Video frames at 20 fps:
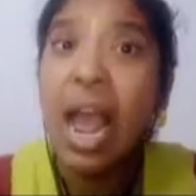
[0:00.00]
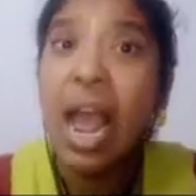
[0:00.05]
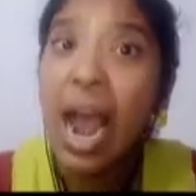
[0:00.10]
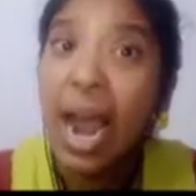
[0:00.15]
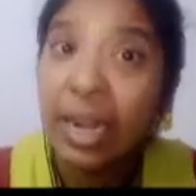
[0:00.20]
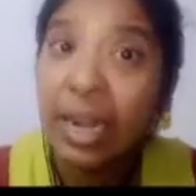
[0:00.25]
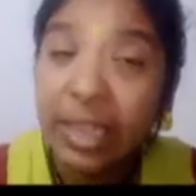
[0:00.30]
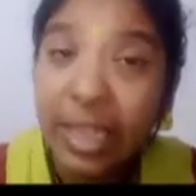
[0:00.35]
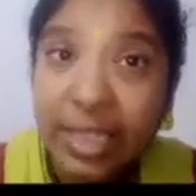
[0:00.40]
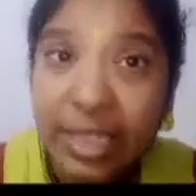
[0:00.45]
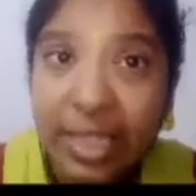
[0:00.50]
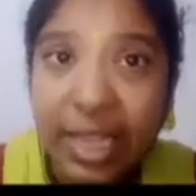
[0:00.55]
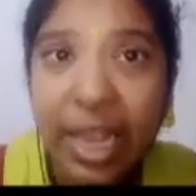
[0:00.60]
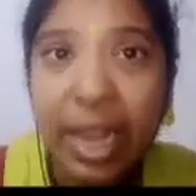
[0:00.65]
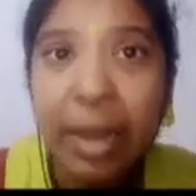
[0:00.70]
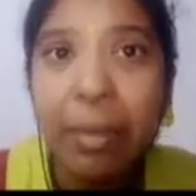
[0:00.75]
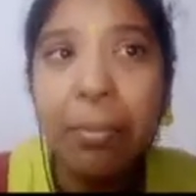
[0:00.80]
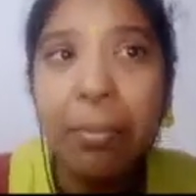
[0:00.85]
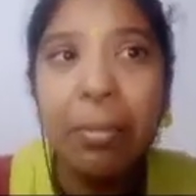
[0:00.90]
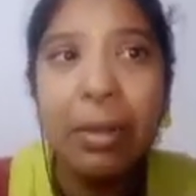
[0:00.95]
At the
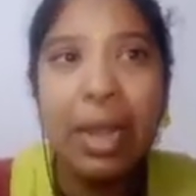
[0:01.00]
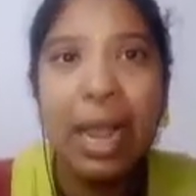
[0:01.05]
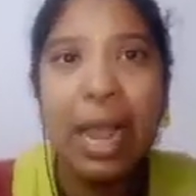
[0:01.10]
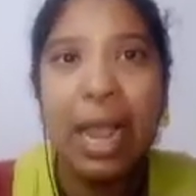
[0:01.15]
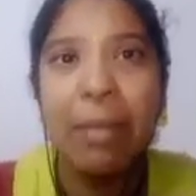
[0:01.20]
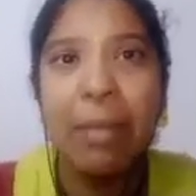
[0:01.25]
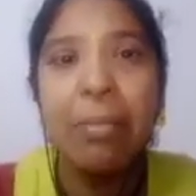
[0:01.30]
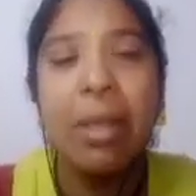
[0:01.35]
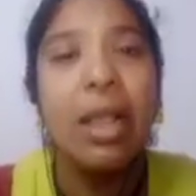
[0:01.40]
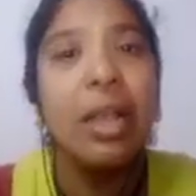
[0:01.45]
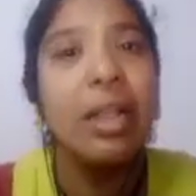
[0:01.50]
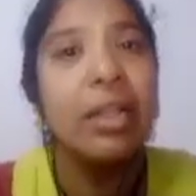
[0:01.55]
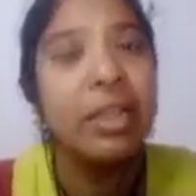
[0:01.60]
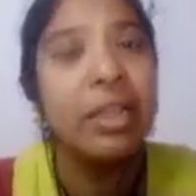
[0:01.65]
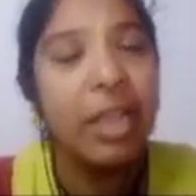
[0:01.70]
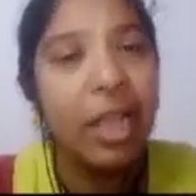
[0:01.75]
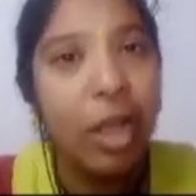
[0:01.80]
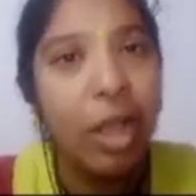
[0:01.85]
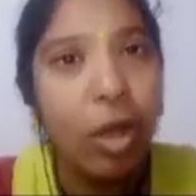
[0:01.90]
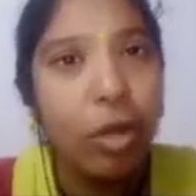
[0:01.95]
same time,
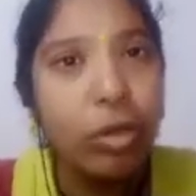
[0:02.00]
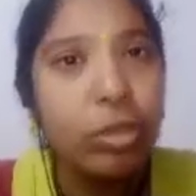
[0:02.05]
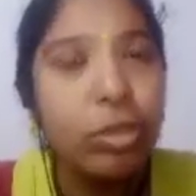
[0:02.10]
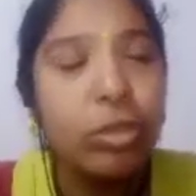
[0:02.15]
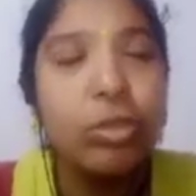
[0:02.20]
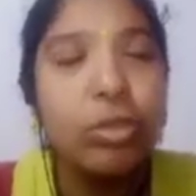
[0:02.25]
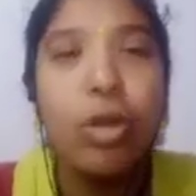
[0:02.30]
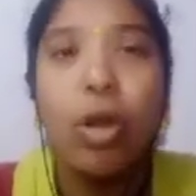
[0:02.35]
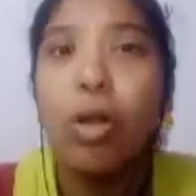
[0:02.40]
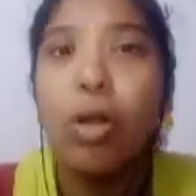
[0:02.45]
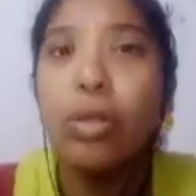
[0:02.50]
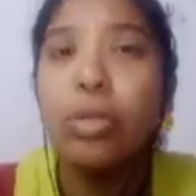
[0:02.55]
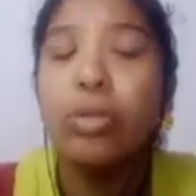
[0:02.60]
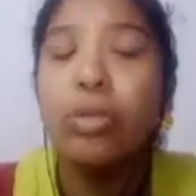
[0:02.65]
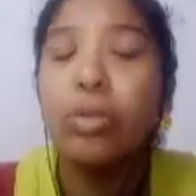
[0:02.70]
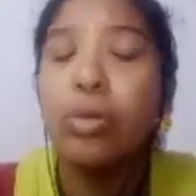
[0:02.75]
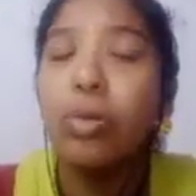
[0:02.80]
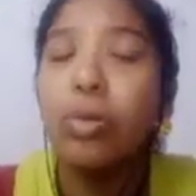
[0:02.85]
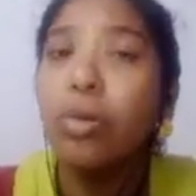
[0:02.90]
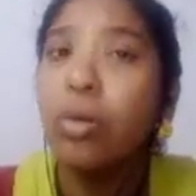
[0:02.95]
they should
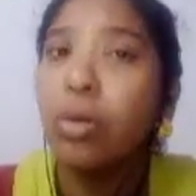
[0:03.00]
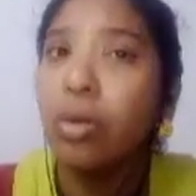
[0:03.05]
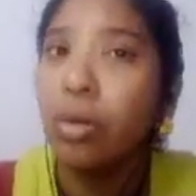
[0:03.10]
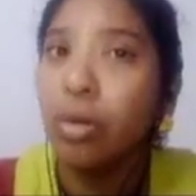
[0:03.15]
also